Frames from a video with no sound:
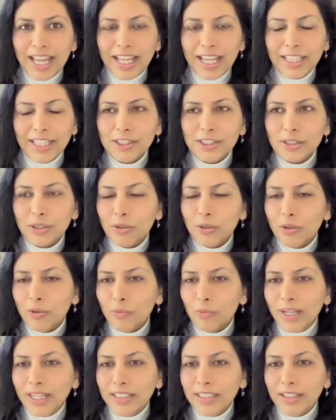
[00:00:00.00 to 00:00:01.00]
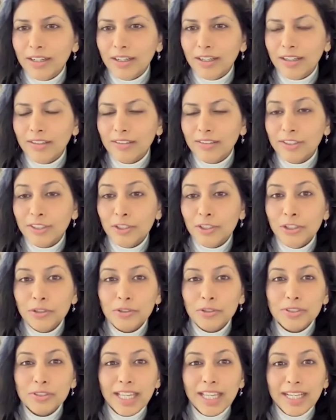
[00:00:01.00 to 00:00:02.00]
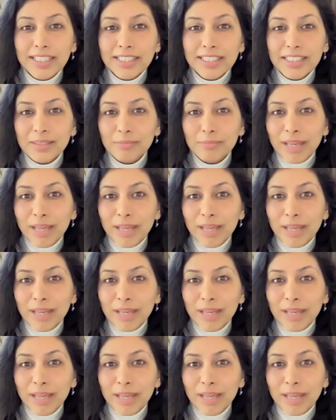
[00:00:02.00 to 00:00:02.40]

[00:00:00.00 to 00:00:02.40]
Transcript: And so when the neuroscientist